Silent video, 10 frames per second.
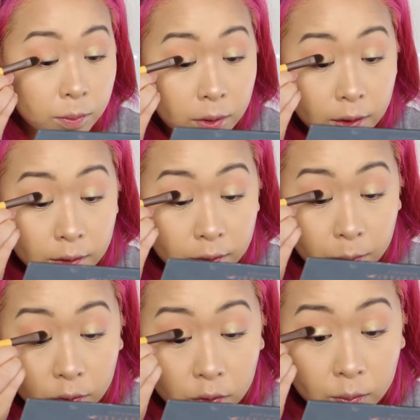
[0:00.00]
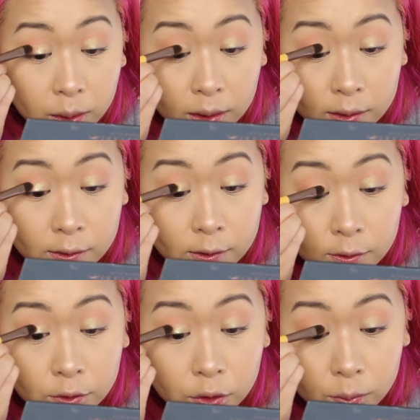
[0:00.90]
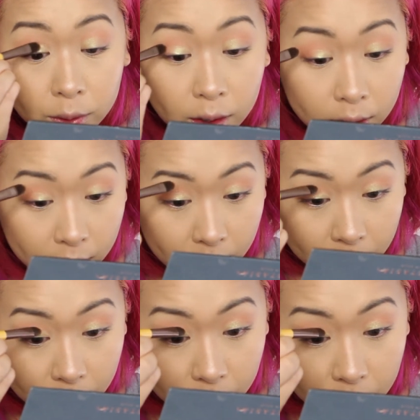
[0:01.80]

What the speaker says: It is supposed to be its sister palette.